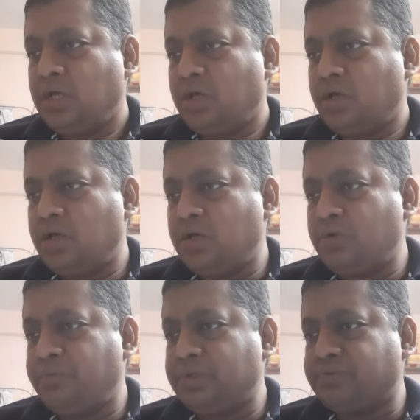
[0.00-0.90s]

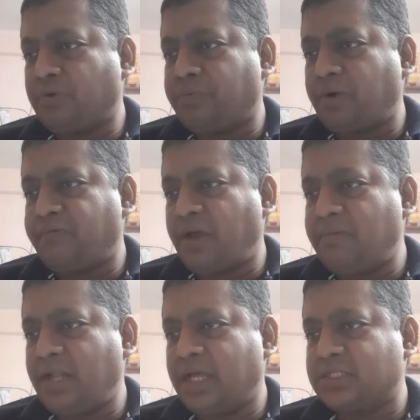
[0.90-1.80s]
rupees
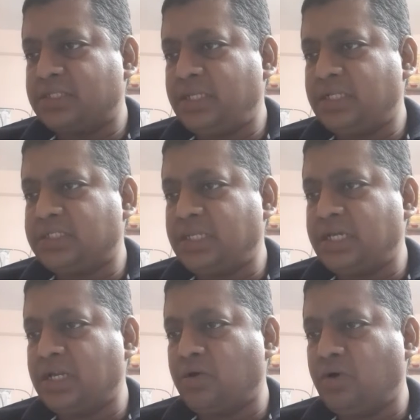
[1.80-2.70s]
4.5 lakhs in a
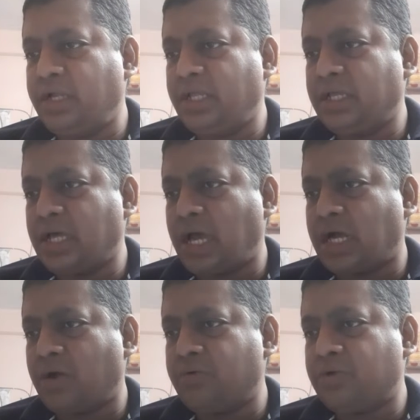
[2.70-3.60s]
single holding
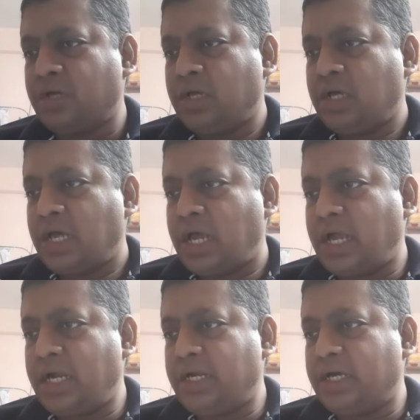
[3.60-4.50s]
account,
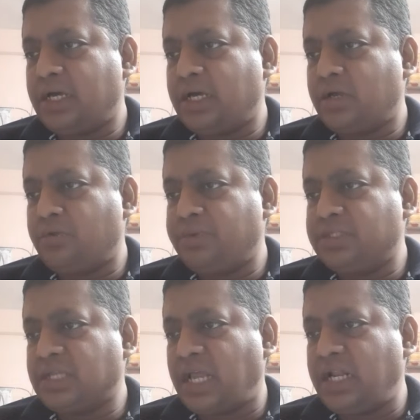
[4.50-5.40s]
and
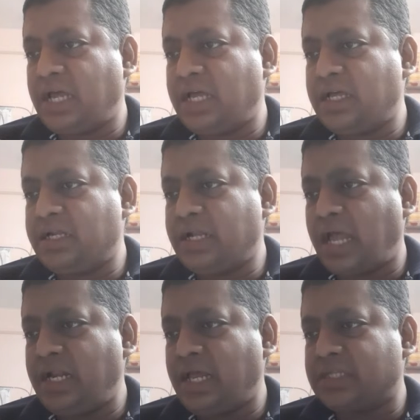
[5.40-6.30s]
rupees 9
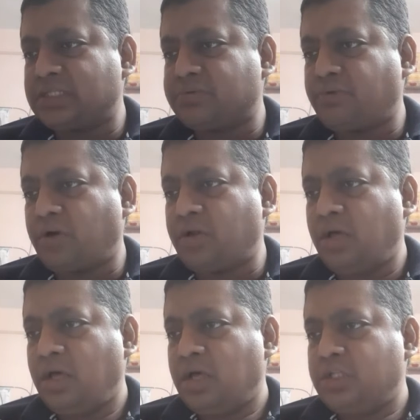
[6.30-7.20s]
lakhs for
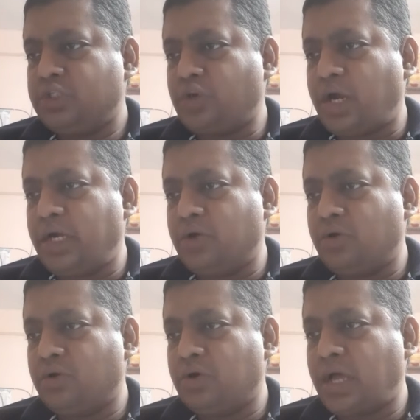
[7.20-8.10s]
joint
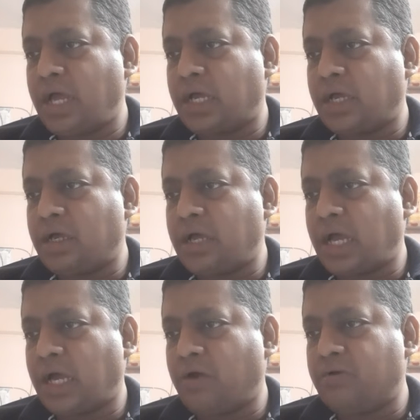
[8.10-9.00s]

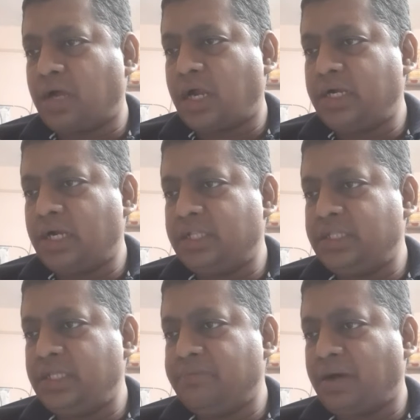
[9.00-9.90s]
account under
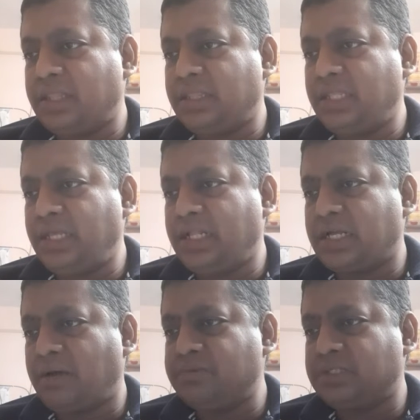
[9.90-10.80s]
the monthly
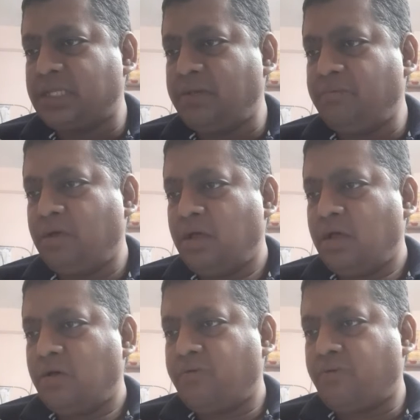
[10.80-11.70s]
income scheme
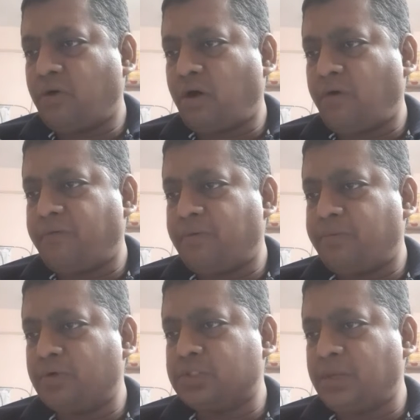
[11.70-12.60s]
of
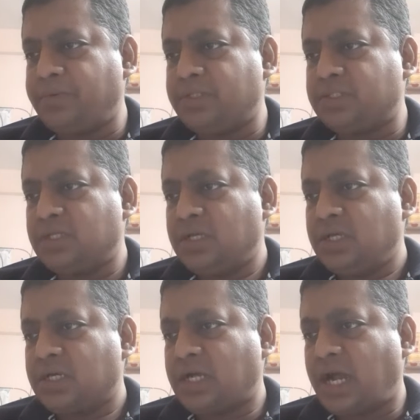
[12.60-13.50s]
post office.
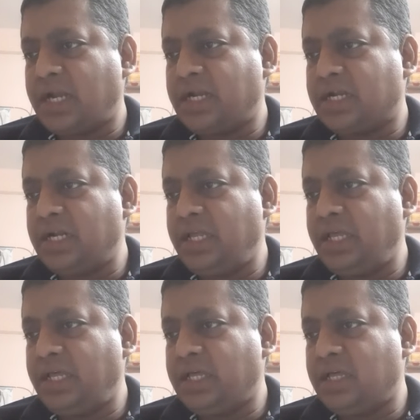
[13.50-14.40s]

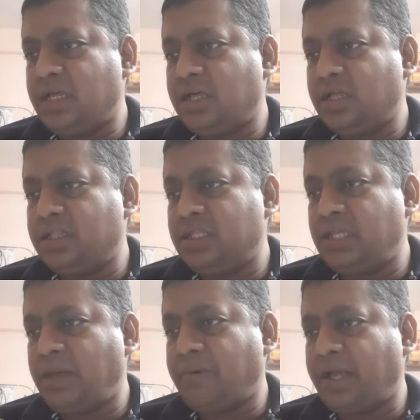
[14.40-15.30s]
Currently,
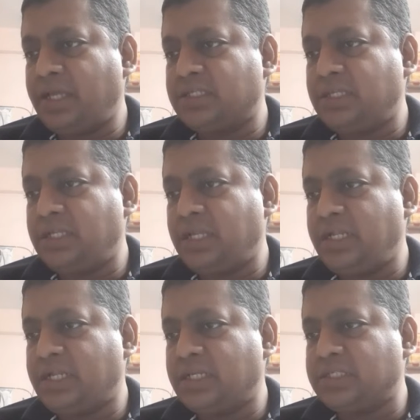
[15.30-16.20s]
the MIS in
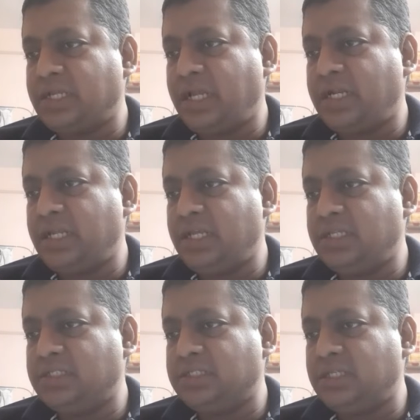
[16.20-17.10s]
interest rate
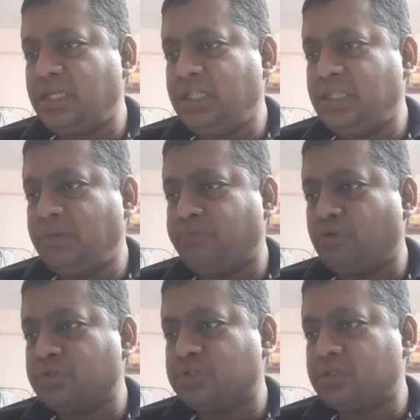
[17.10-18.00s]
is in the
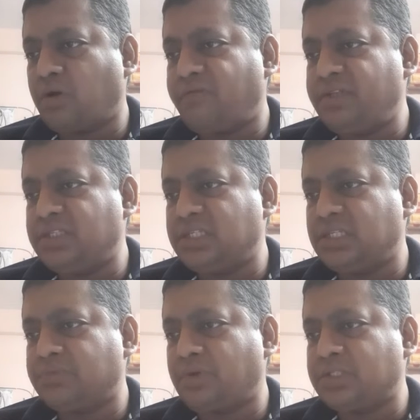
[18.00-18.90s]
post office is
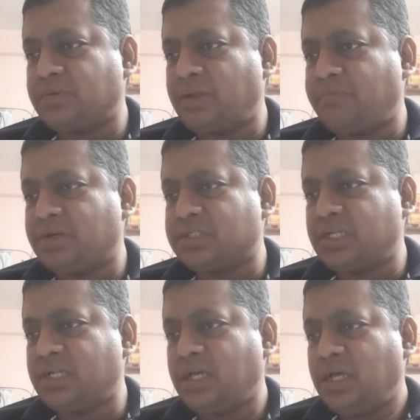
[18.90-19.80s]

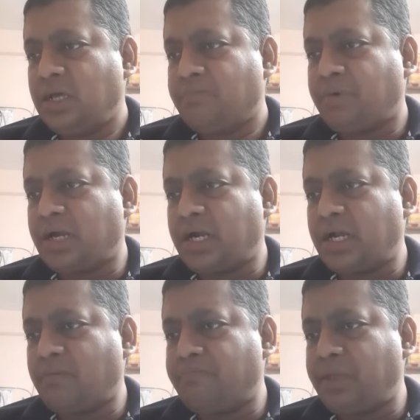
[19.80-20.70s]
6.7% per
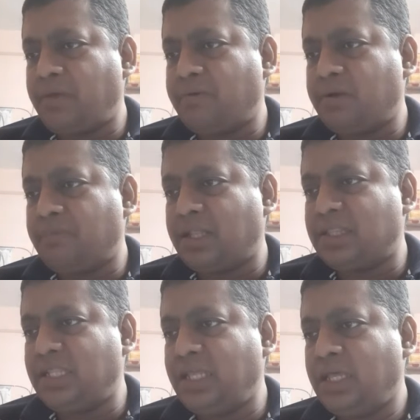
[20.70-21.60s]
annum, payable
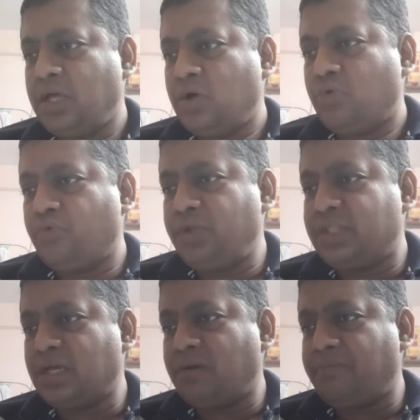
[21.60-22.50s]
monthly
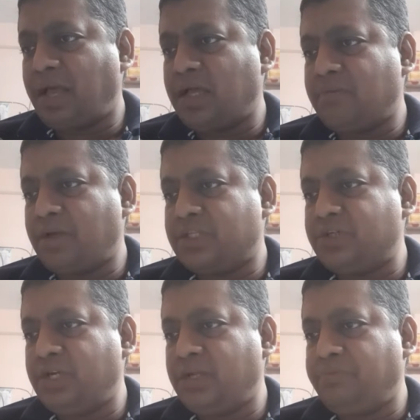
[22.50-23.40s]
with a
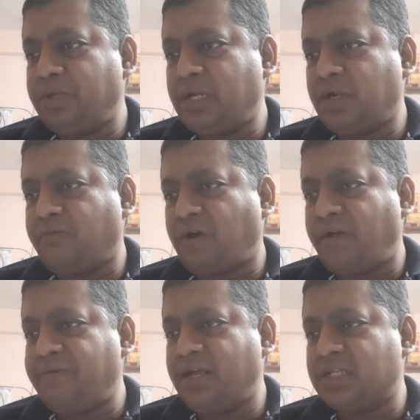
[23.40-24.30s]
maturity period of
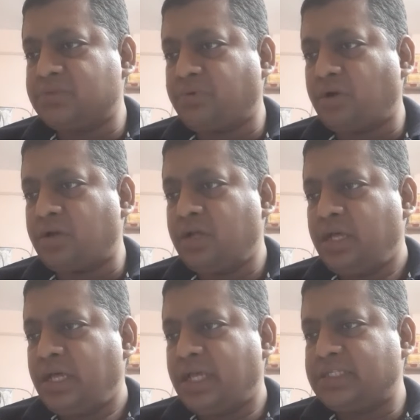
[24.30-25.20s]
5 years. For
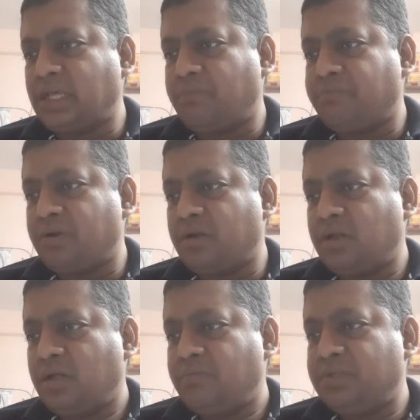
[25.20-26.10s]
example,
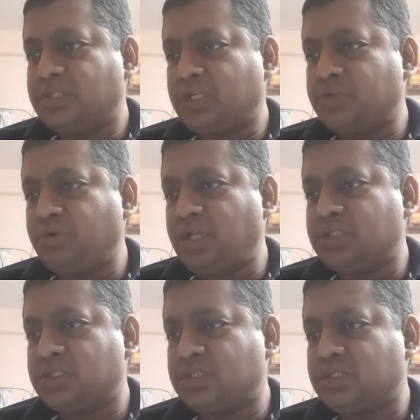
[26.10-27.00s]
Mr.
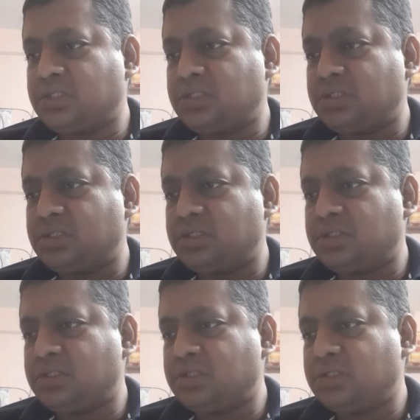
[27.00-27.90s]
Suresh